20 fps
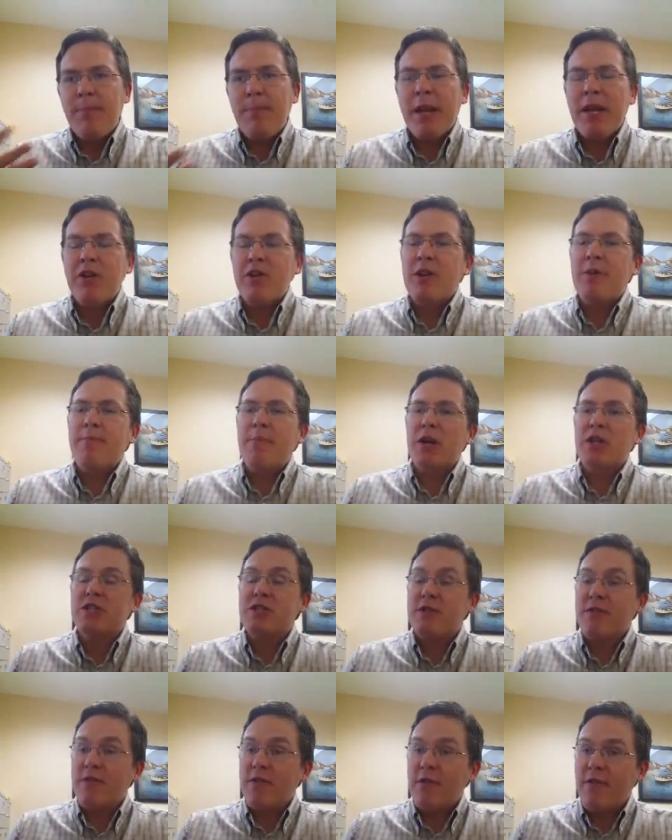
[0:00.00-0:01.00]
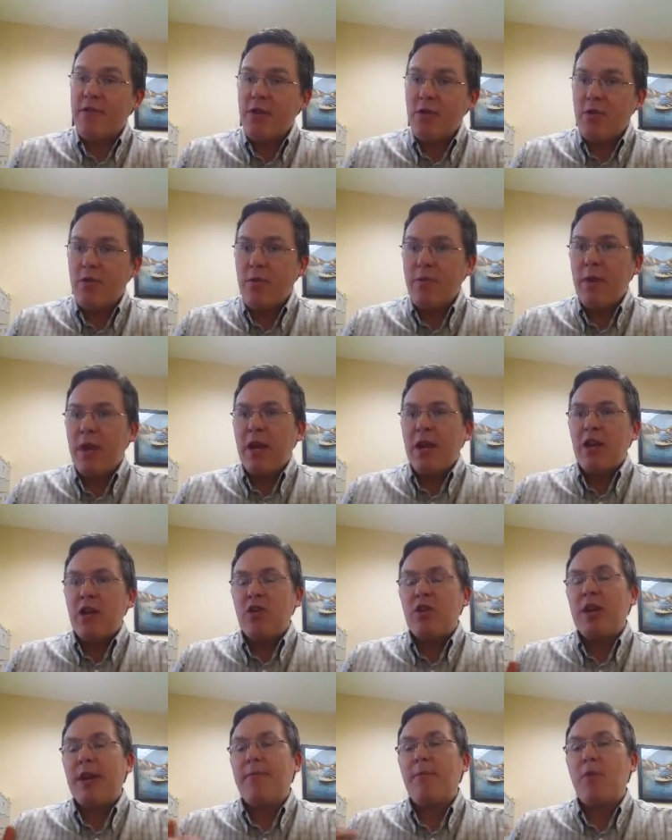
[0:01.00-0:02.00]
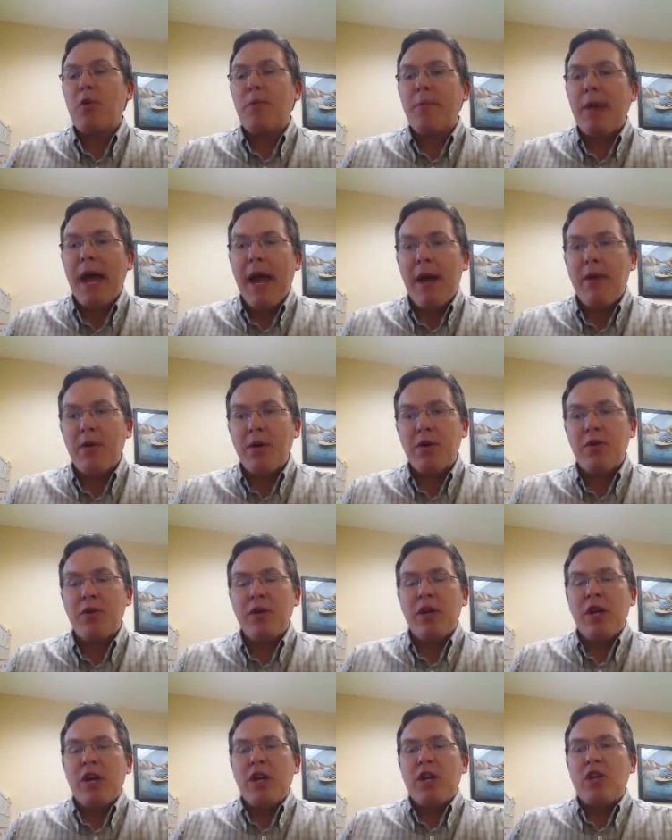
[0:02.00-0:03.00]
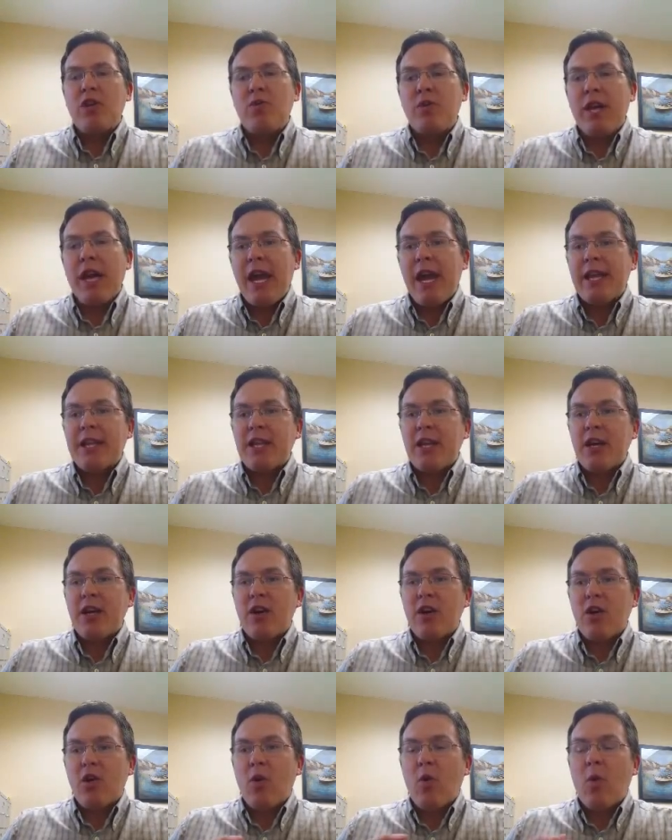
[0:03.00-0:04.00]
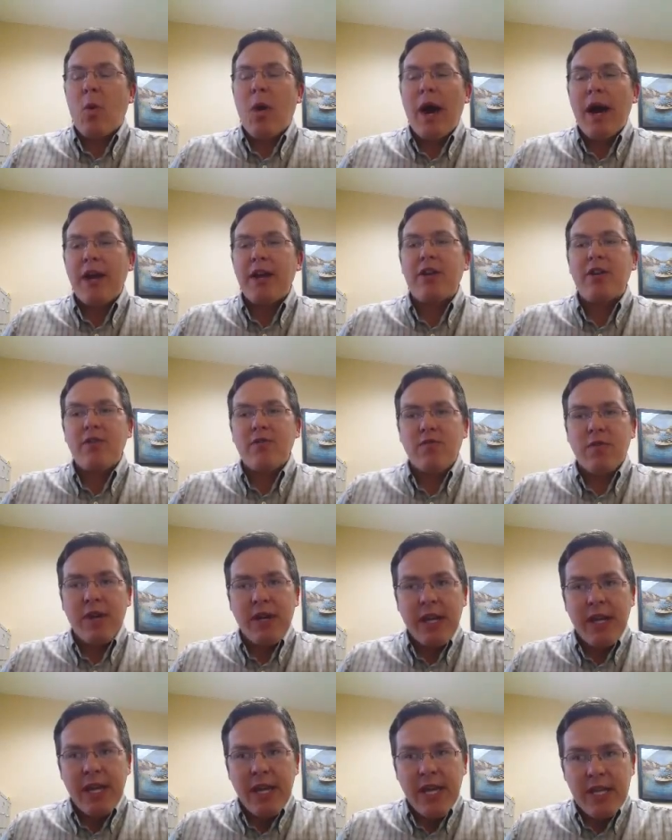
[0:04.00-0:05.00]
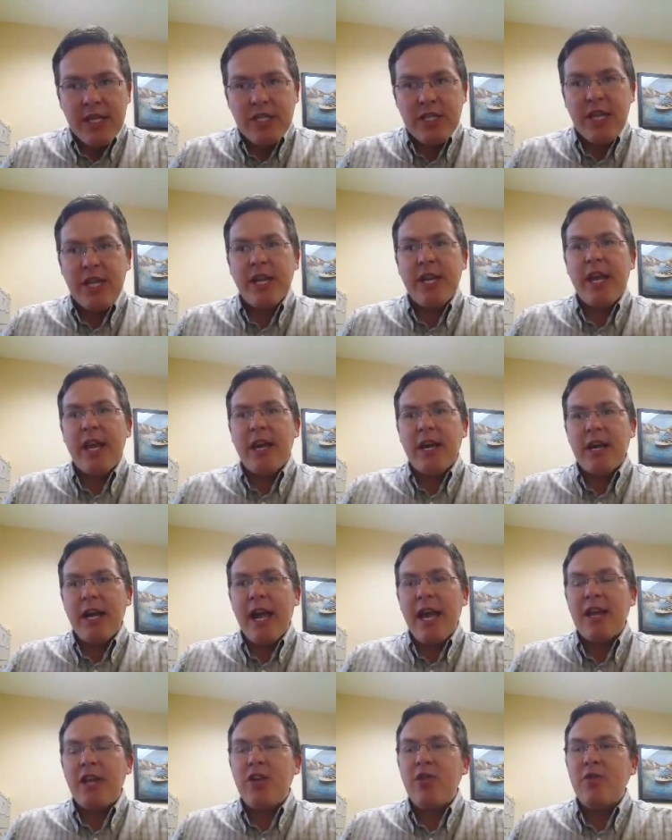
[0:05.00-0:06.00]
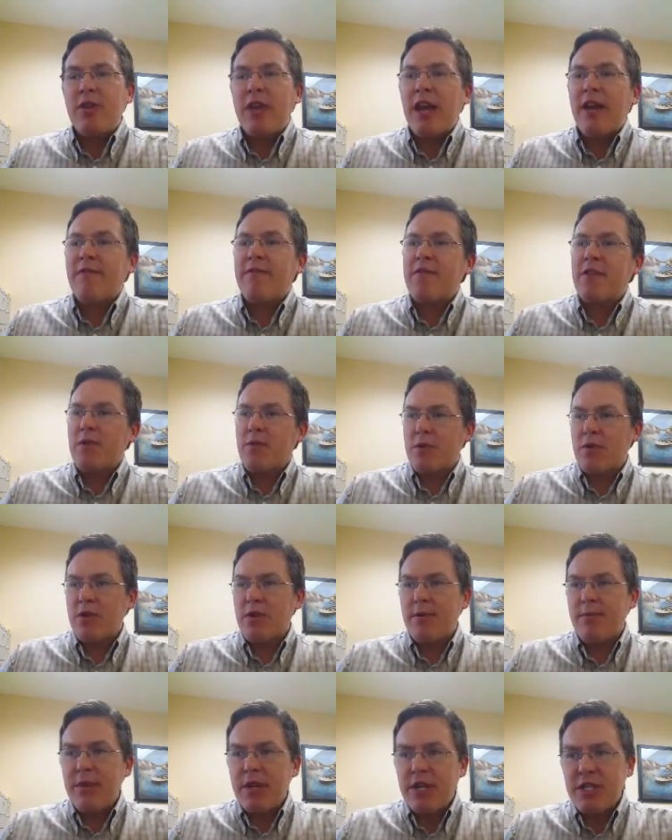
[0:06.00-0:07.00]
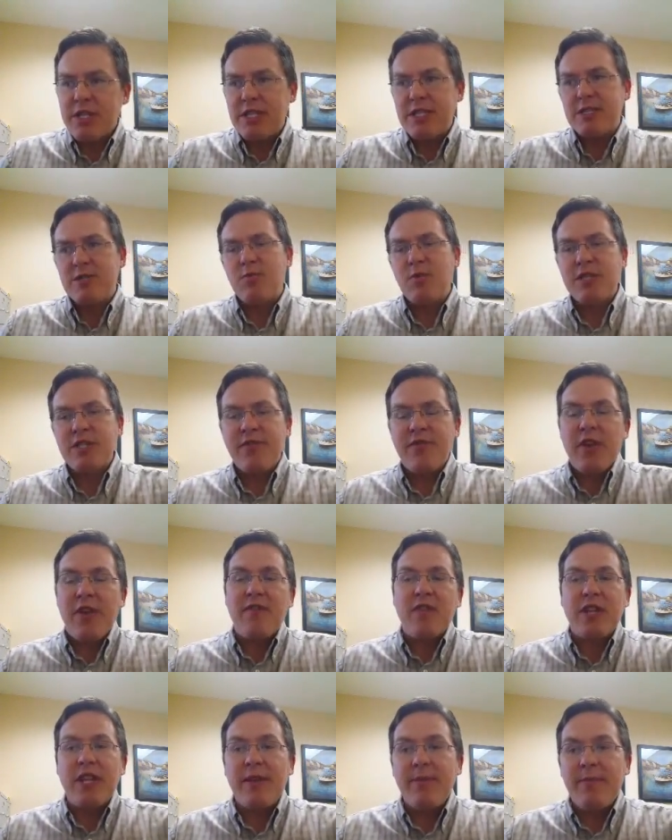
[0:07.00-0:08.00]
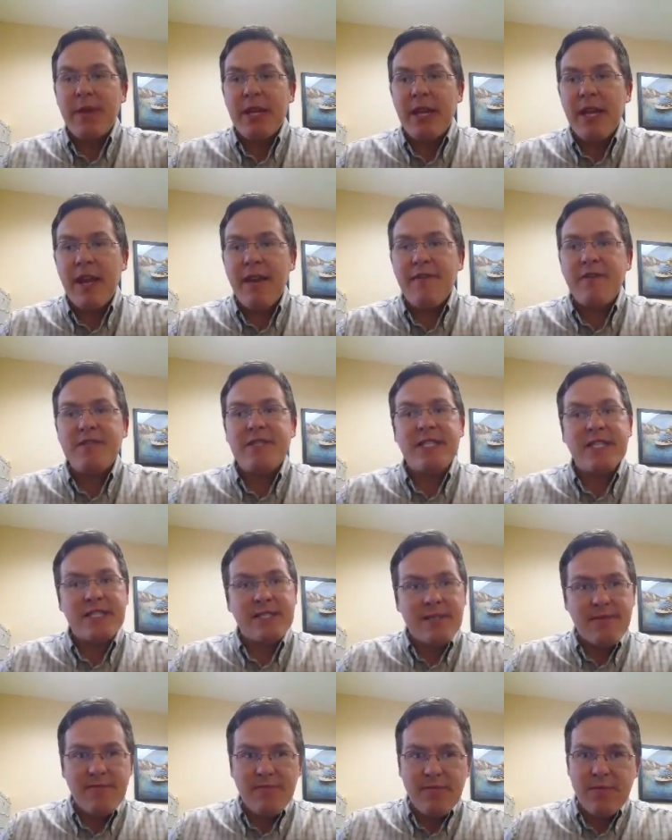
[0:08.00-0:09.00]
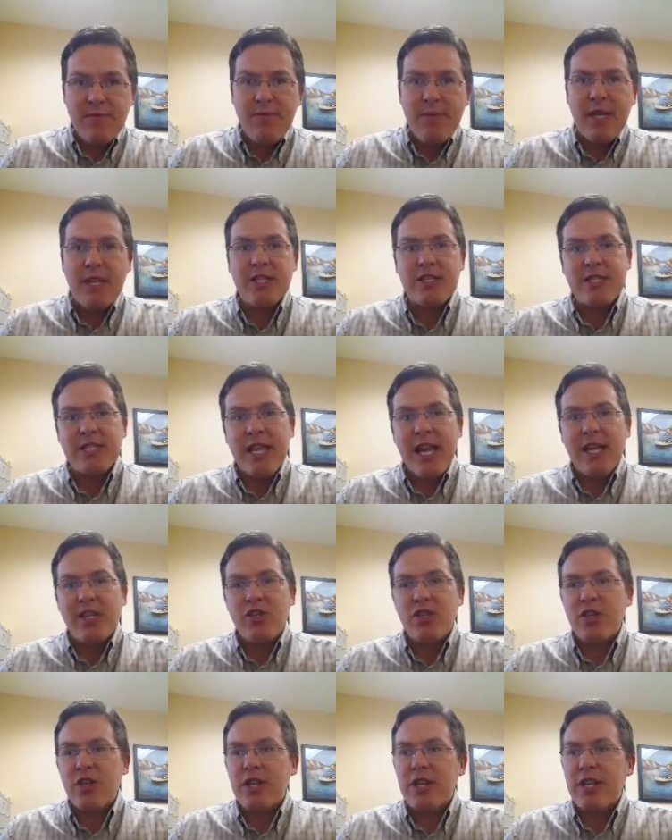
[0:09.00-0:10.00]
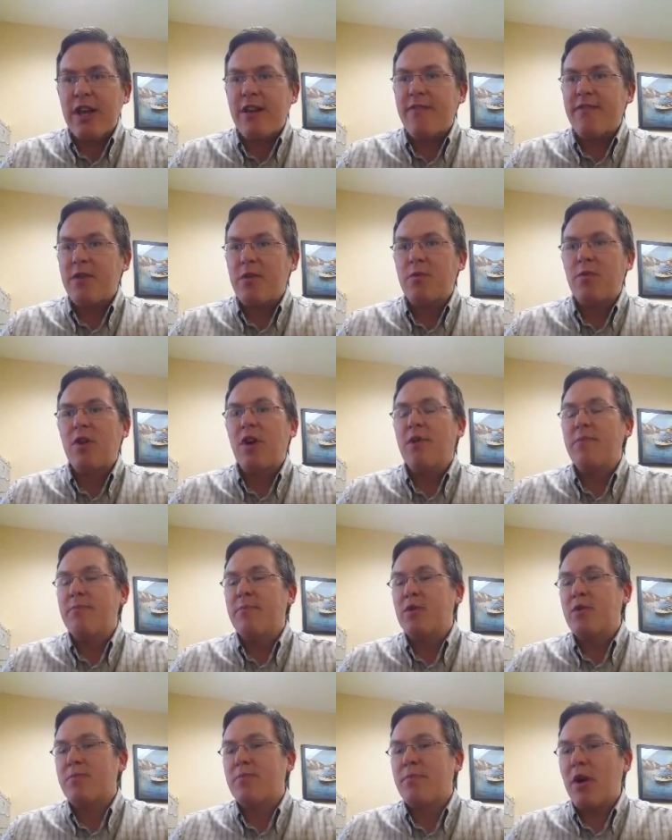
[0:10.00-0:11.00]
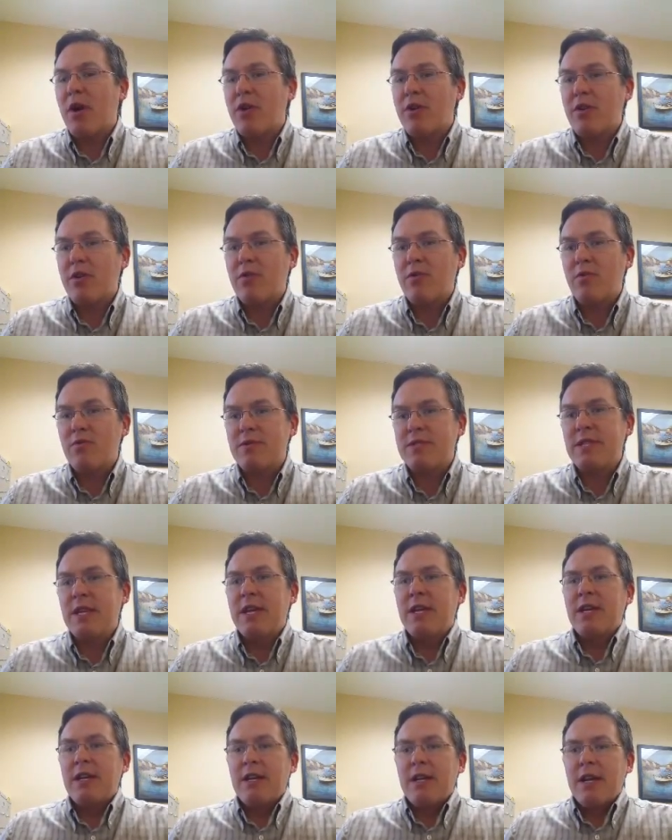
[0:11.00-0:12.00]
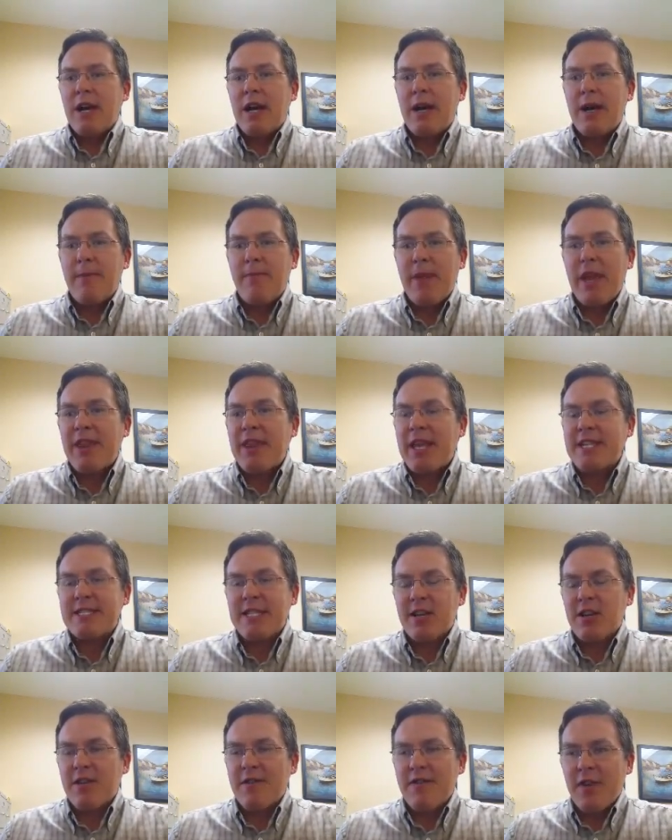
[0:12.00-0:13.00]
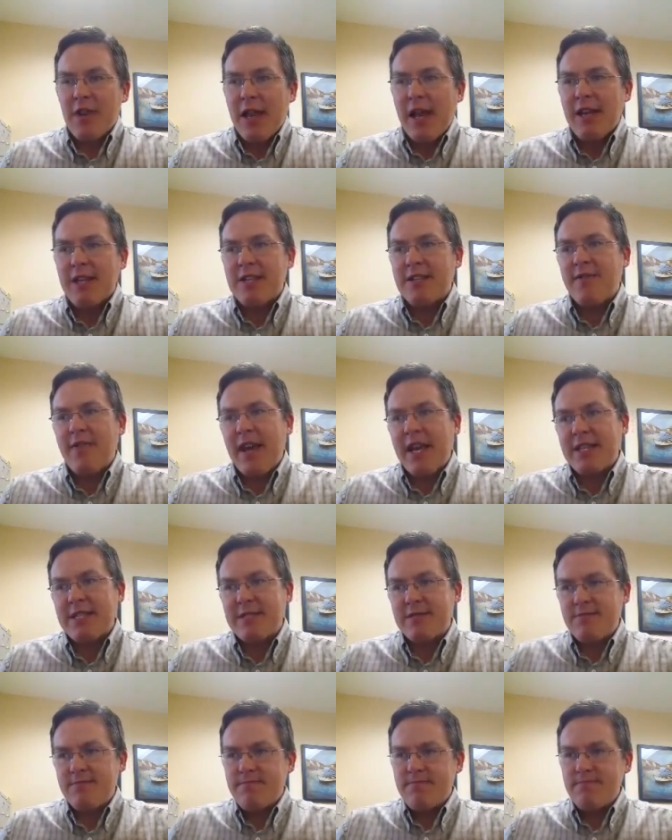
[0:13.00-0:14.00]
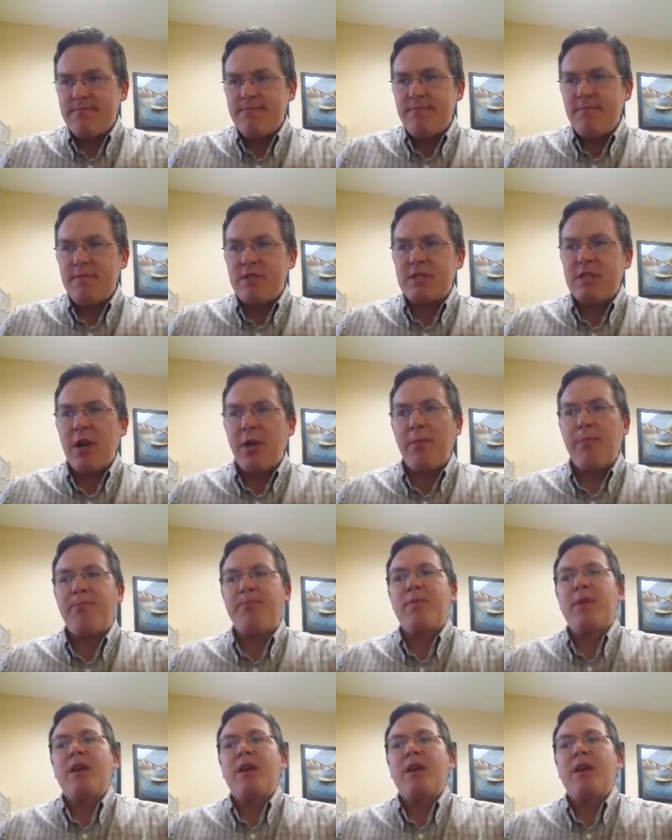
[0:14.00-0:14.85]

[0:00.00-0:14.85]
better combustion of the fuel, you get more power, you get a quieter running engine, uh, and you get fewer emissions, which, if you have a DPF system, means that you're going to get fewer unburned particles, um, and that's not going to fill out as fast. So,